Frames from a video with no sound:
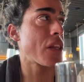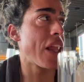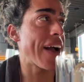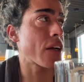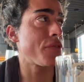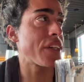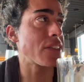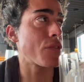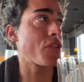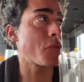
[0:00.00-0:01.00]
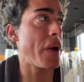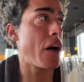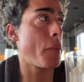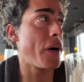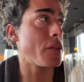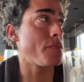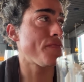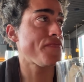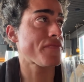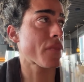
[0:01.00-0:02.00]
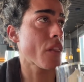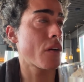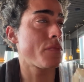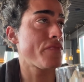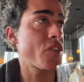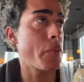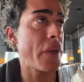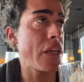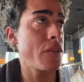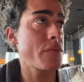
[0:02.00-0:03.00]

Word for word: lack of sense of smell, but to me,